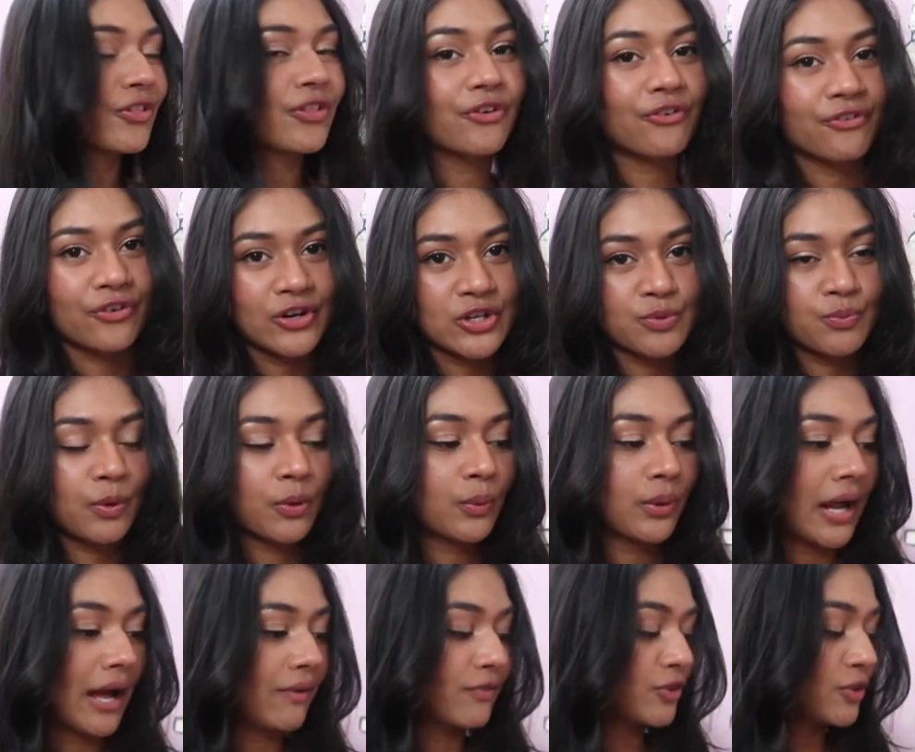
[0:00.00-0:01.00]
The first book
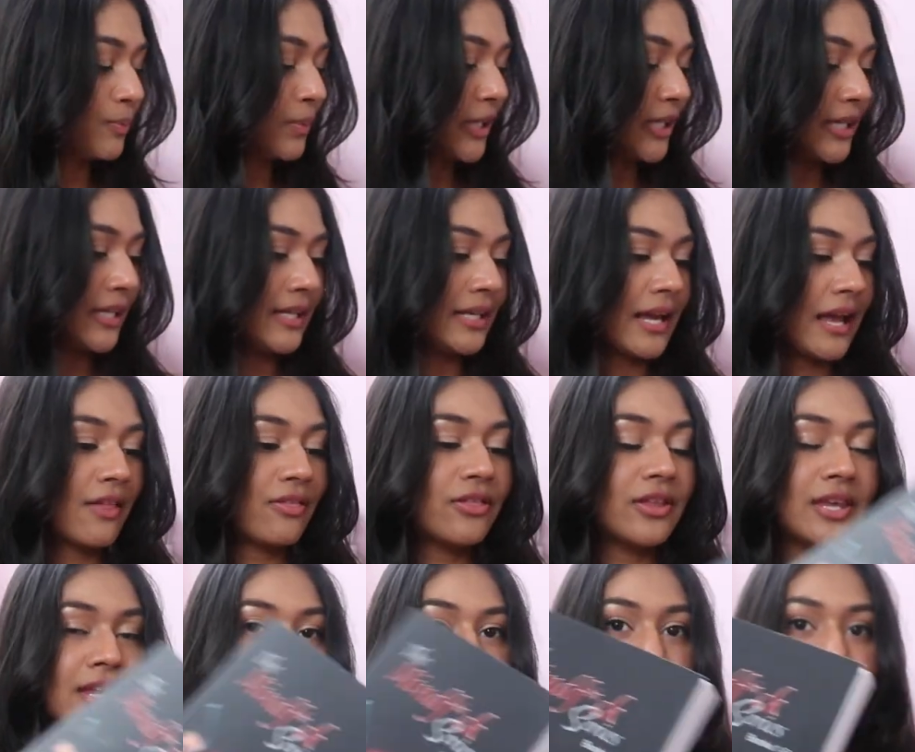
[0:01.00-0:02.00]
would have to be
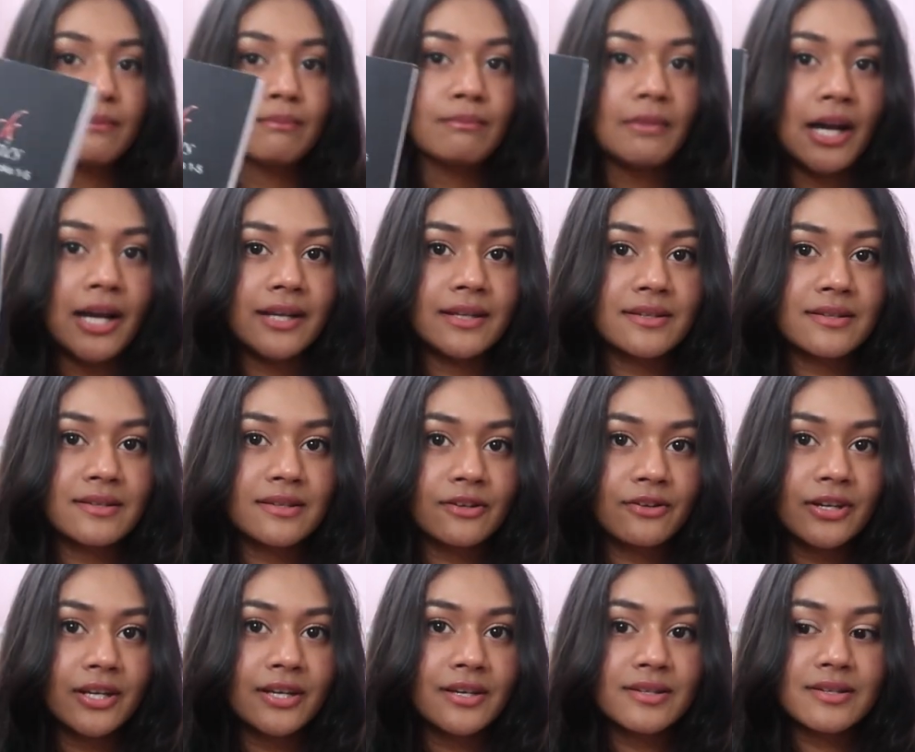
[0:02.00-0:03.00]
The Mind
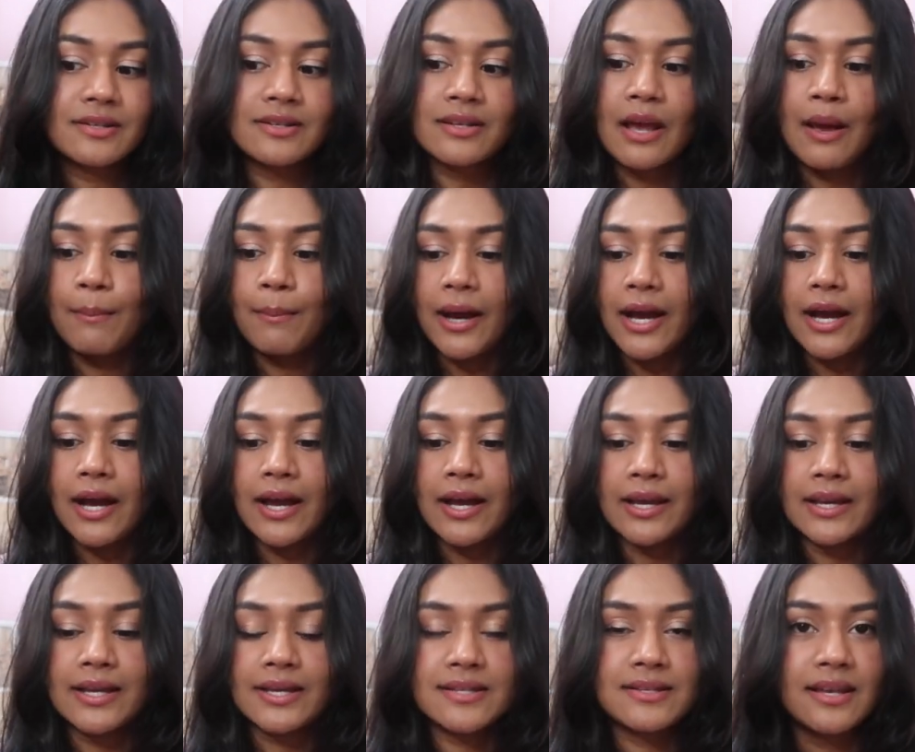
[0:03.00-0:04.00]
series
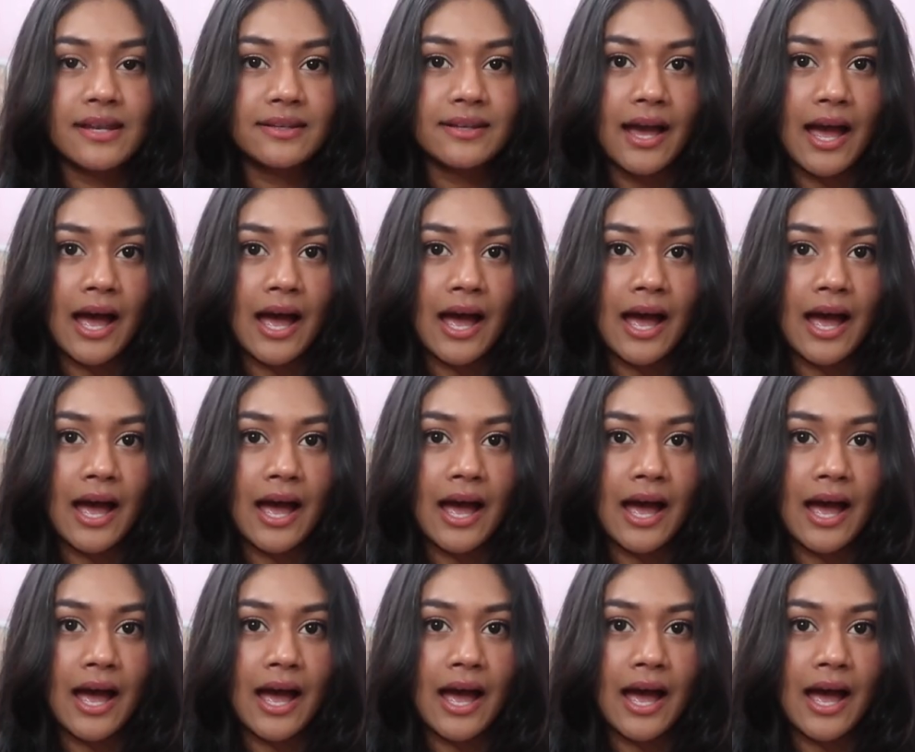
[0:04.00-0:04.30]
by Saint